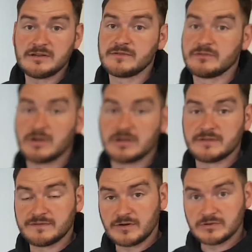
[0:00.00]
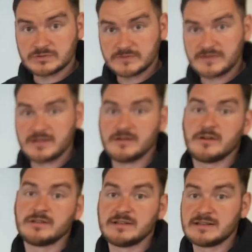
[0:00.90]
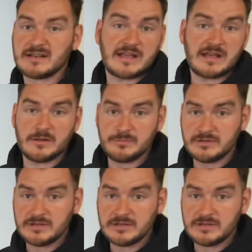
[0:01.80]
if you've got any faults with it, or you need any help,